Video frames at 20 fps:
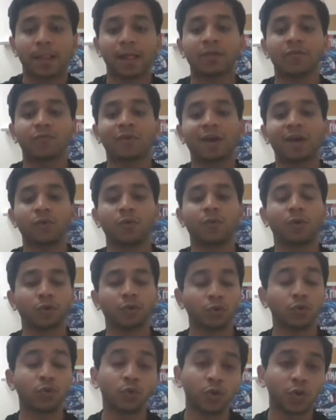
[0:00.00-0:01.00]
and why you
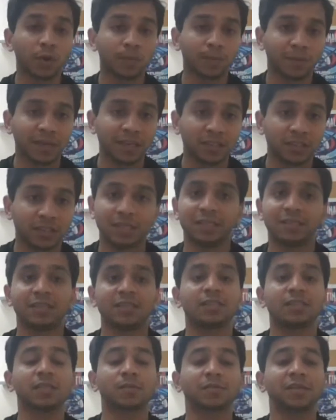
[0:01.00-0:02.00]
want to do your PhD.
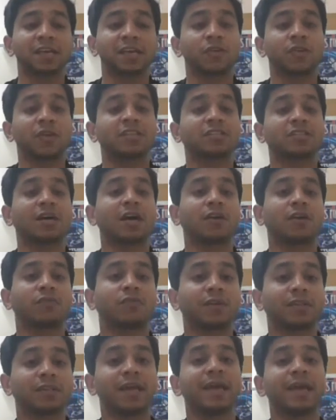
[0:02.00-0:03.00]
This is something you can
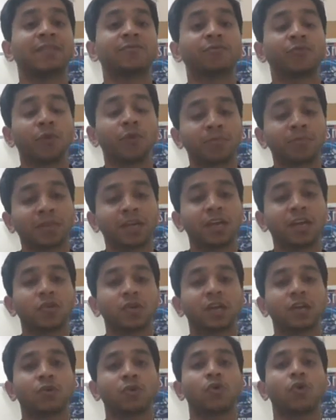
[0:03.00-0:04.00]
start with. And from there,
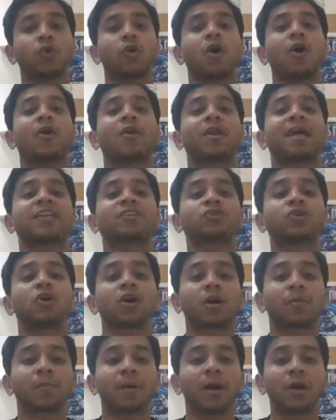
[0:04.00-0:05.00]
you can go on and
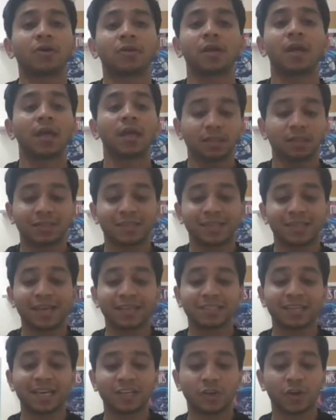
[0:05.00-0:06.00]
talk about the
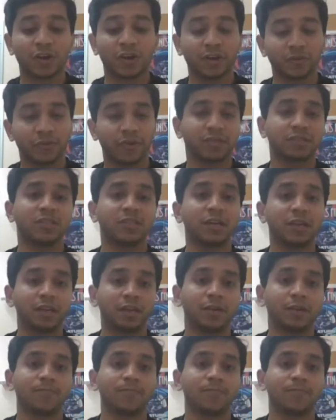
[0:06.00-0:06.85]
things that you're interested